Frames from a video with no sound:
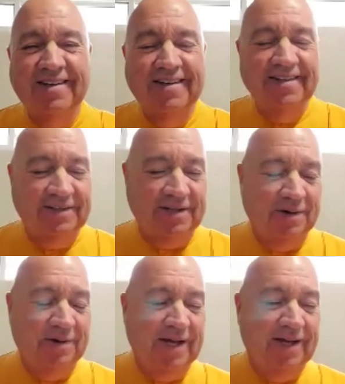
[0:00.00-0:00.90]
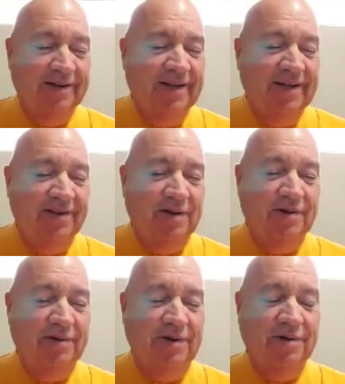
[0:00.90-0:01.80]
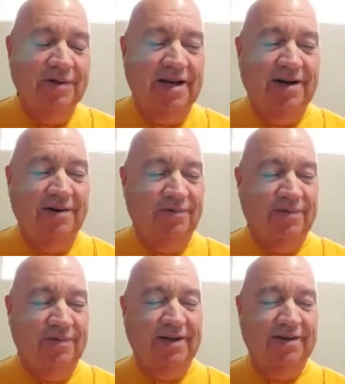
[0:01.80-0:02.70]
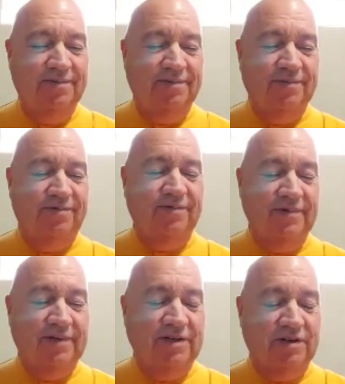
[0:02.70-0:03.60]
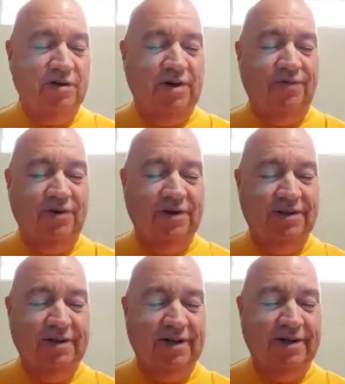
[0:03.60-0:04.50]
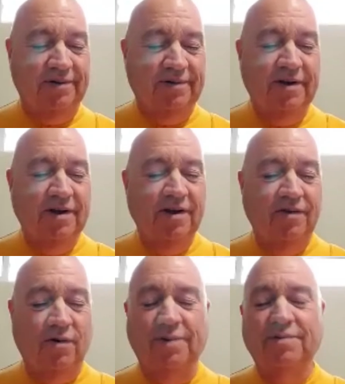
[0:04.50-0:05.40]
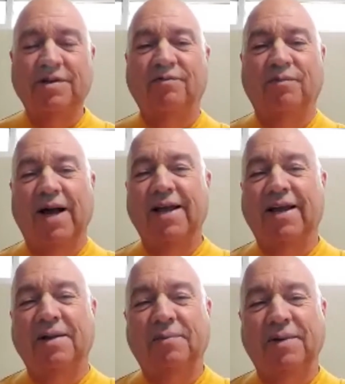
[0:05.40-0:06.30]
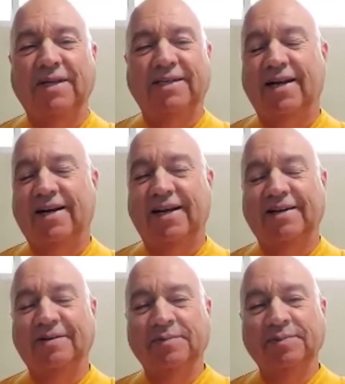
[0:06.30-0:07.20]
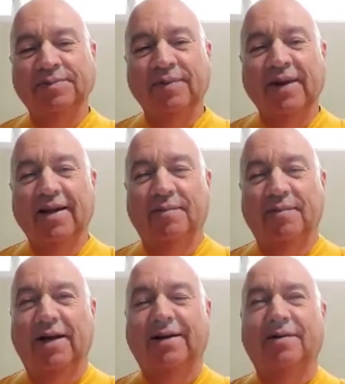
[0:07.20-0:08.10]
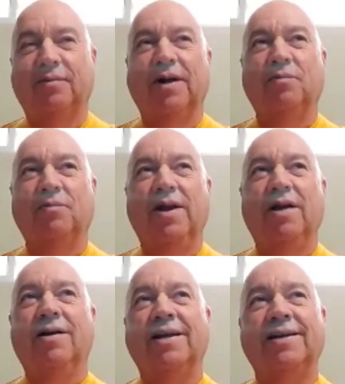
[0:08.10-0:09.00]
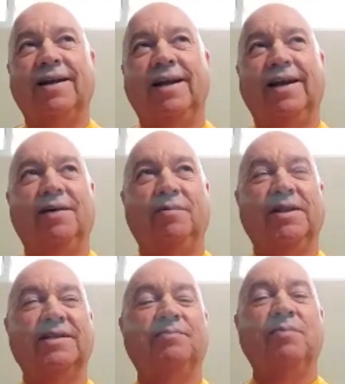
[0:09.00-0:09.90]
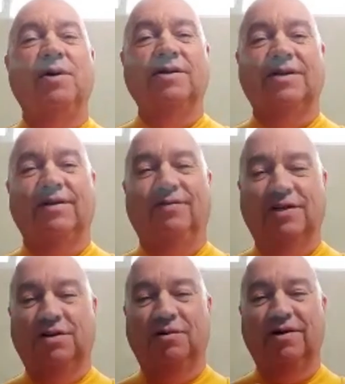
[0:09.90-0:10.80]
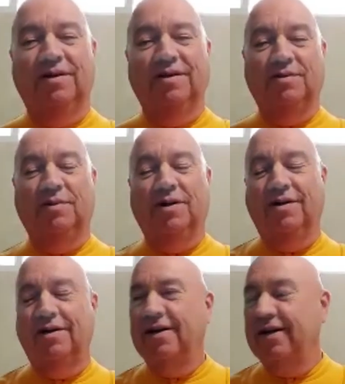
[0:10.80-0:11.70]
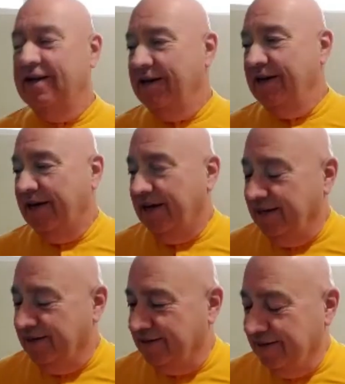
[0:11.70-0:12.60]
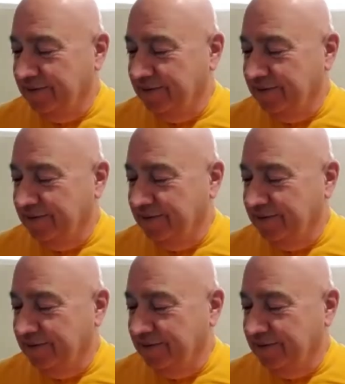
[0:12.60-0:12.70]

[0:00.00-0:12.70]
So those kind of two different forms of Maya can be studied. But what we're contending with, us, most of us who are in this world, is